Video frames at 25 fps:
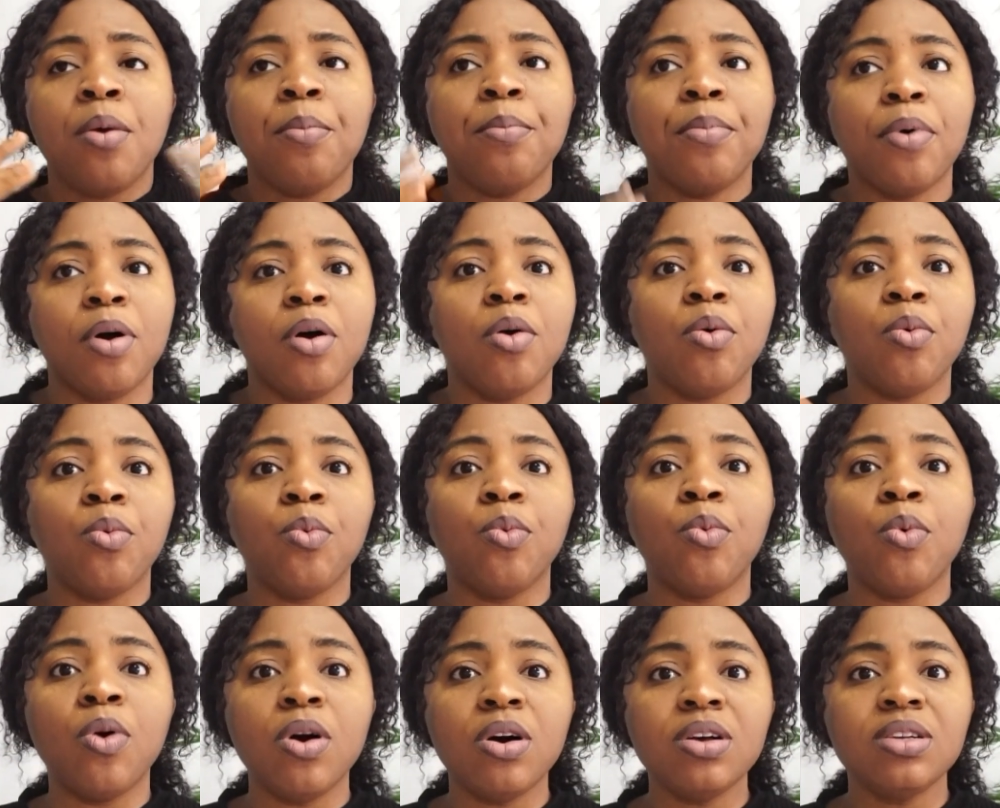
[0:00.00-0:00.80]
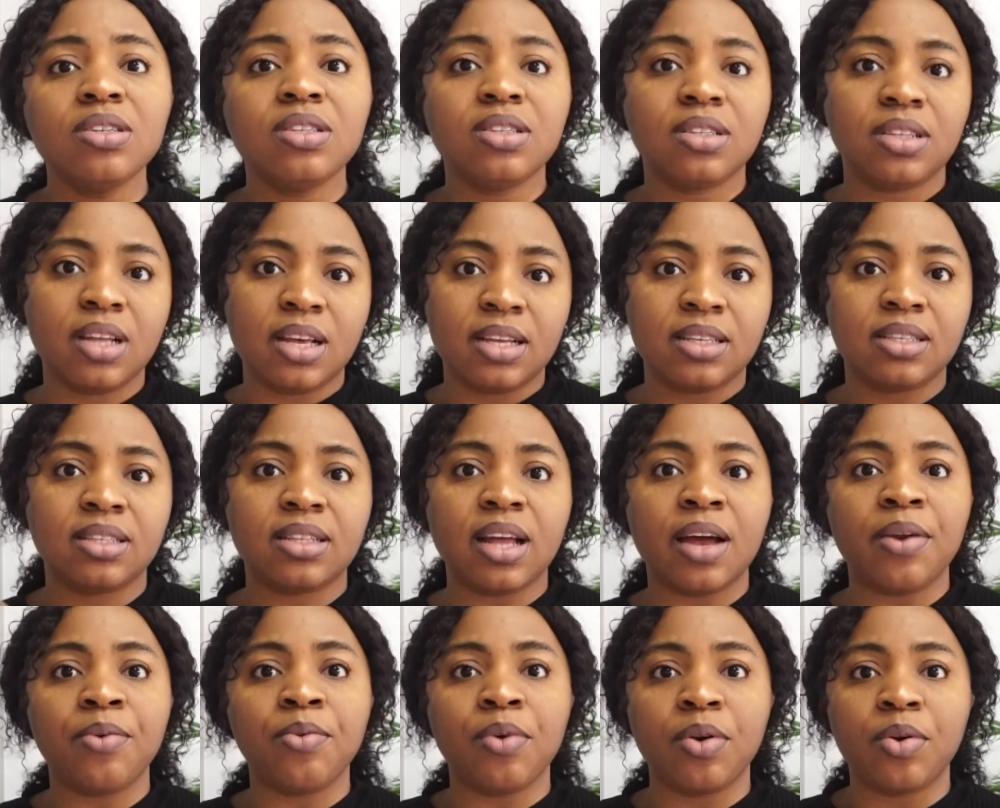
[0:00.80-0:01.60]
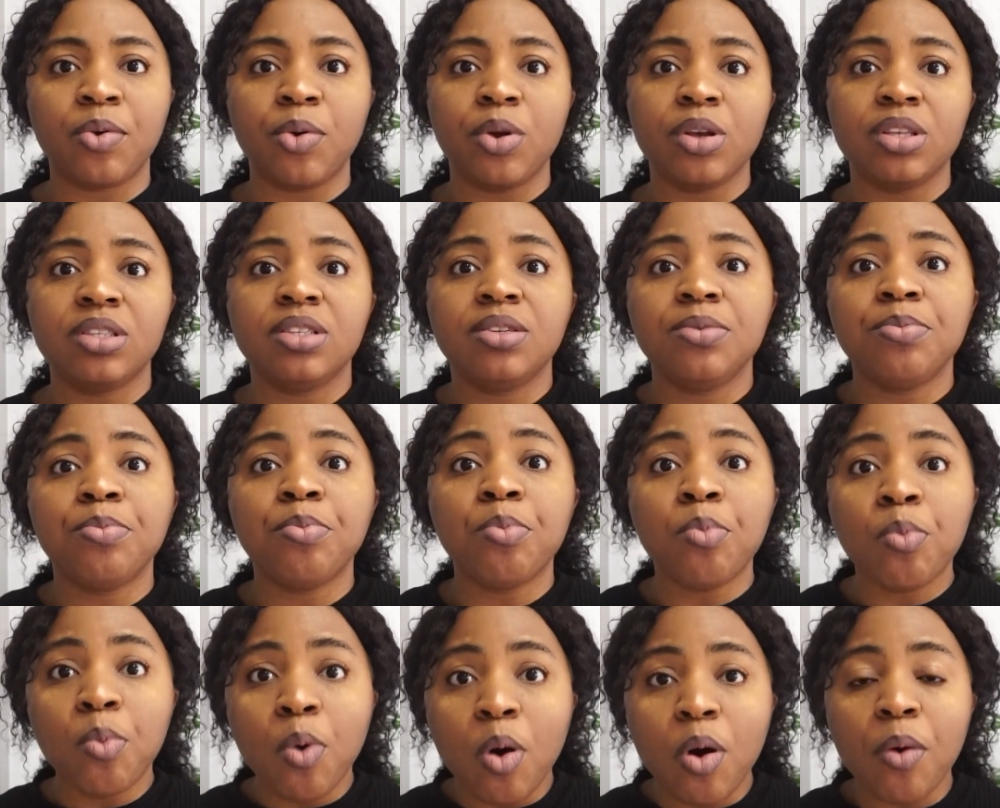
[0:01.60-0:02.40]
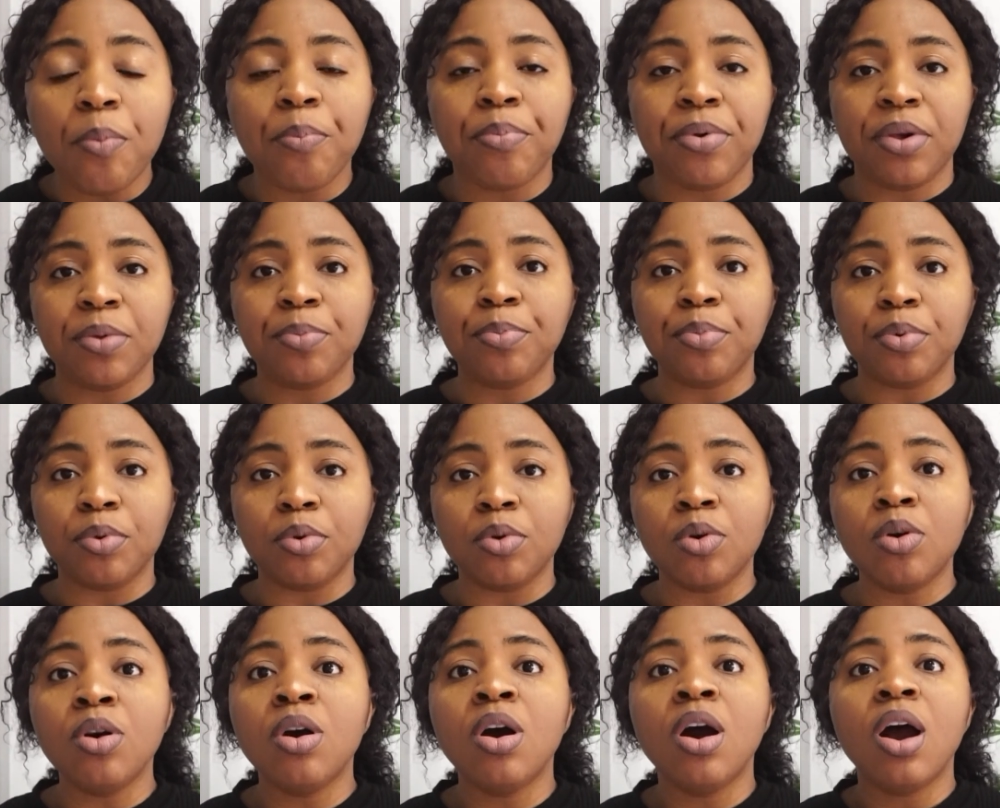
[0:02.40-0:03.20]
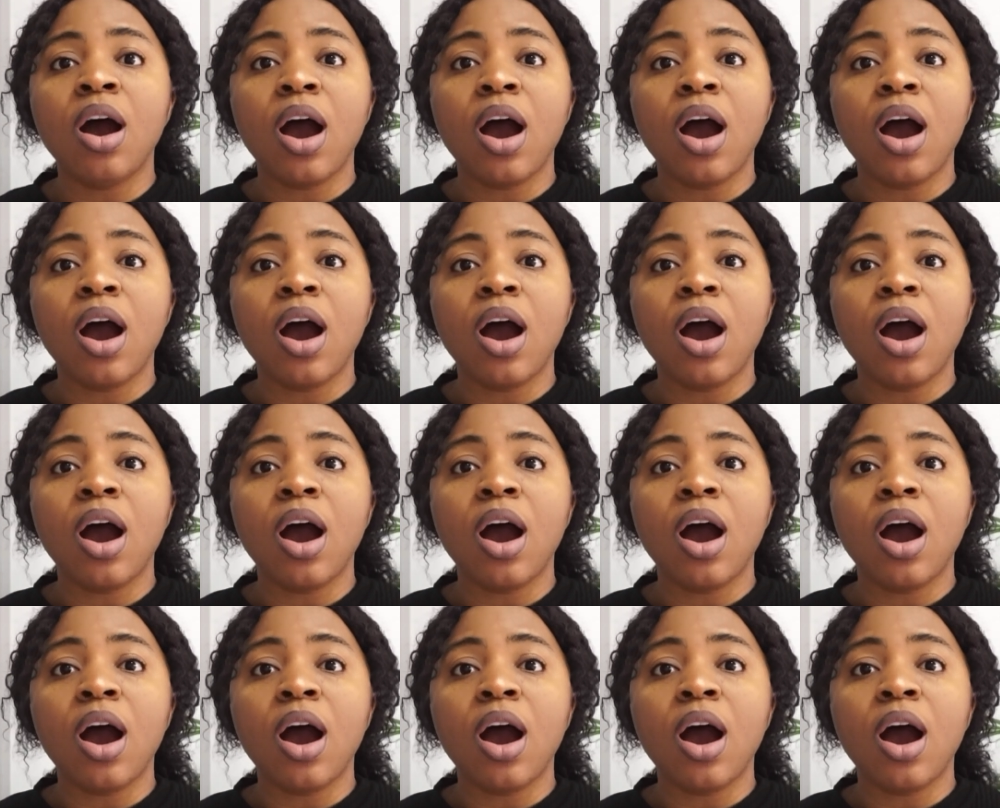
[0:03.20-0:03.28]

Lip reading: But once they start recruiting more people,